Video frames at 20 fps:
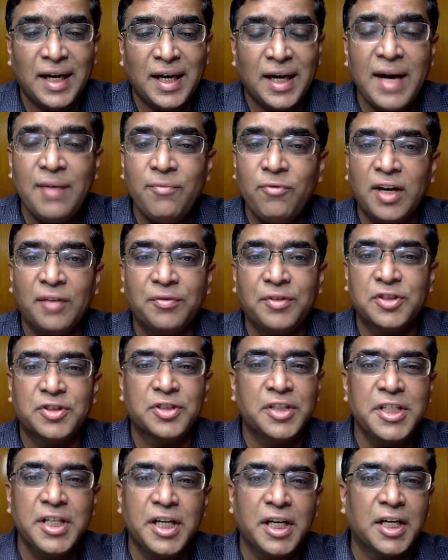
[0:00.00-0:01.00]
I'm one of the
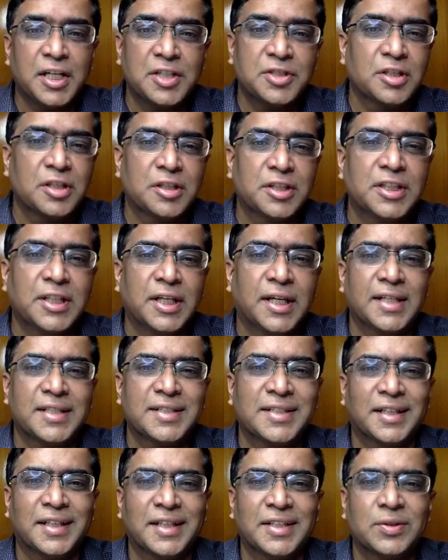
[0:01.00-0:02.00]
senior consultant
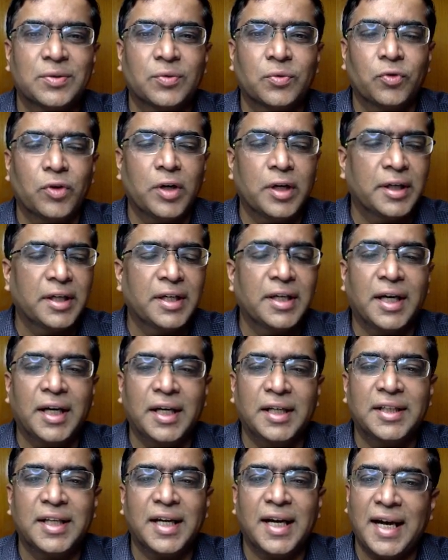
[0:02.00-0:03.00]
anaesthetists working
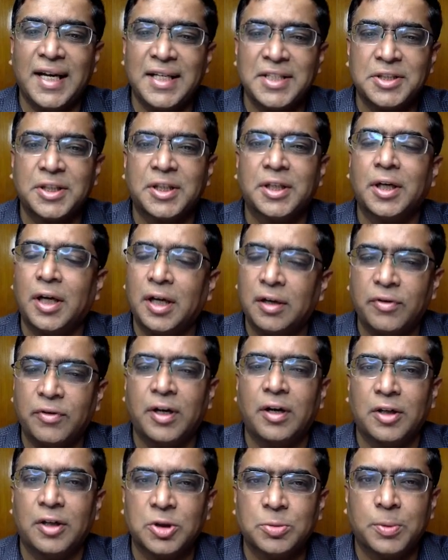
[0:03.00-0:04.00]
at Aster RV
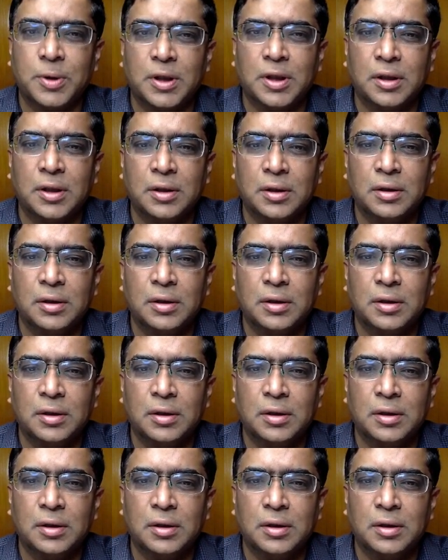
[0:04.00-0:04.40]
Hospital.